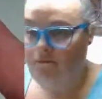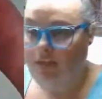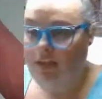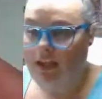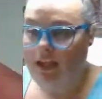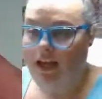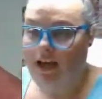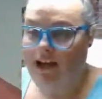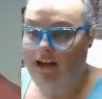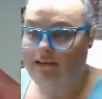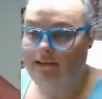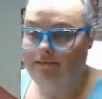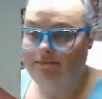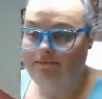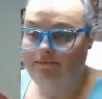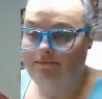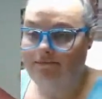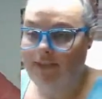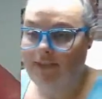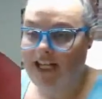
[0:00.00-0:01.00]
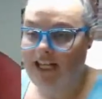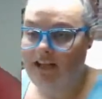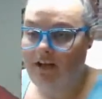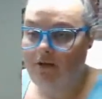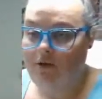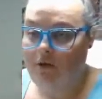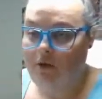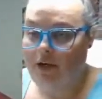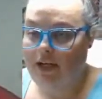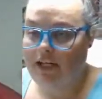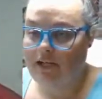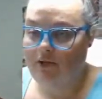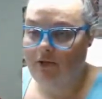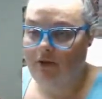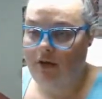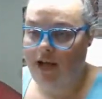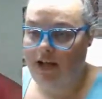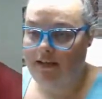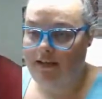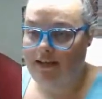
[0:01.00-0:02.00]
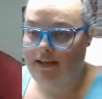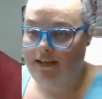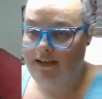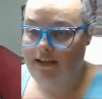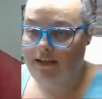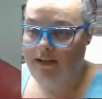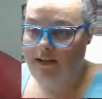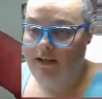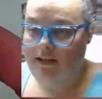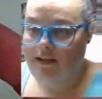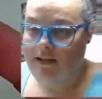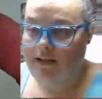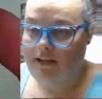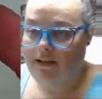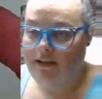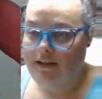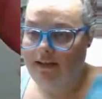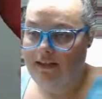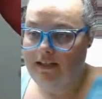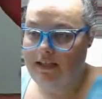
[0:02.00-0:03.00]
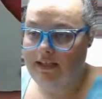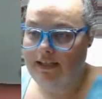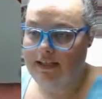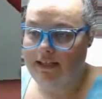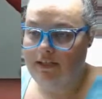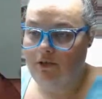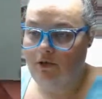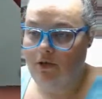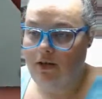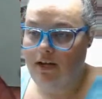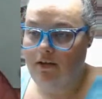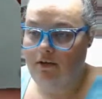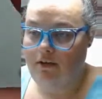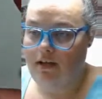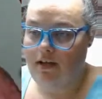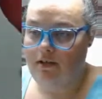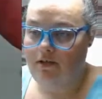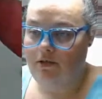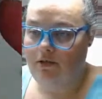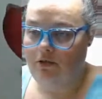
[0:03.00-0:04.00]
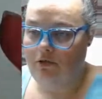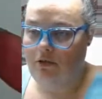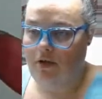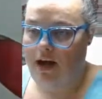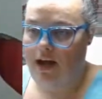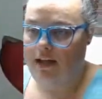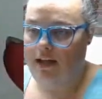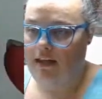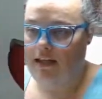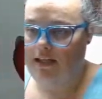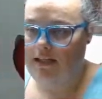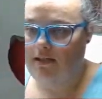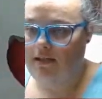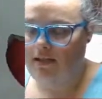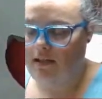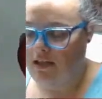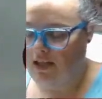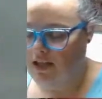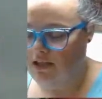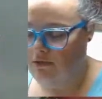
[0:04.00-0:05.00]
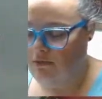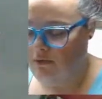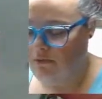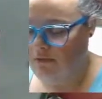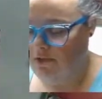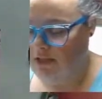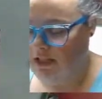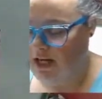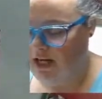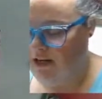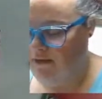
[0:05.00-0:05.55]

yeah, that's how quick it dries. These thinner areas are dry. This one was kind